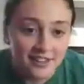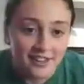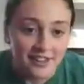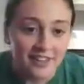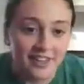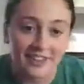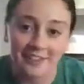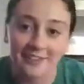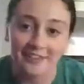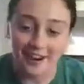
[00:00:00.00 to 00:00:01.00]
Thank
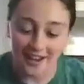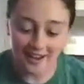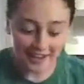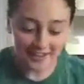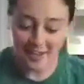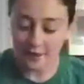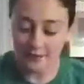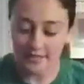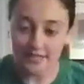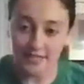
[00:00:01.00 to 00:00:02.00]
you, Craig. I can't
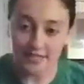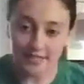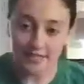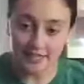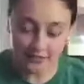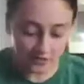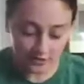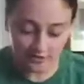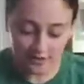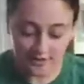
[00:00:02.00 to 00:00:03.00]
wait to eat it.
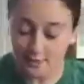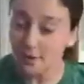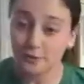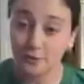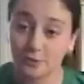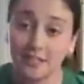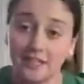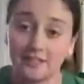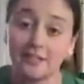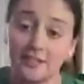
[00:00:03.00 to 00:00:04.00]
It smells
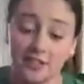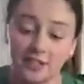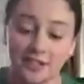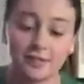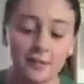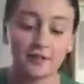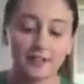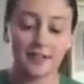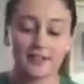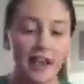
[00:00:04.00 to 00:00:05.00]
really delicious. It smells
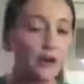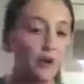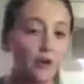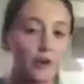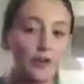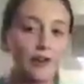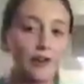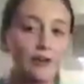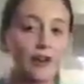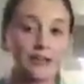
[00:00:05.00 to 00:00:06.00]
like that
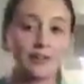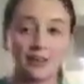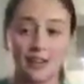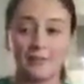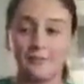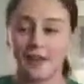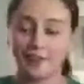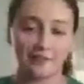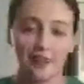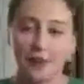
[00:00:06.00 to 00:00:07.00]
Oreo ice cream that
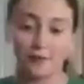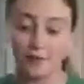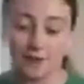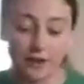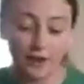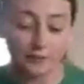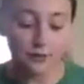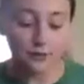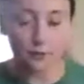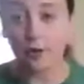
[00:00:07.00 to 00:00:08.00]
just everyone
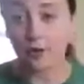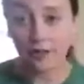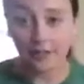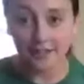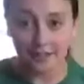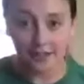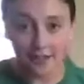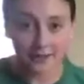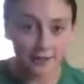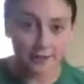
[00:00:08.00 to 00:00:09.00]
loves. Well, at least
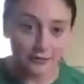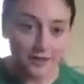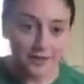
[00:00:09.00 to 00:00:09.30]
I do.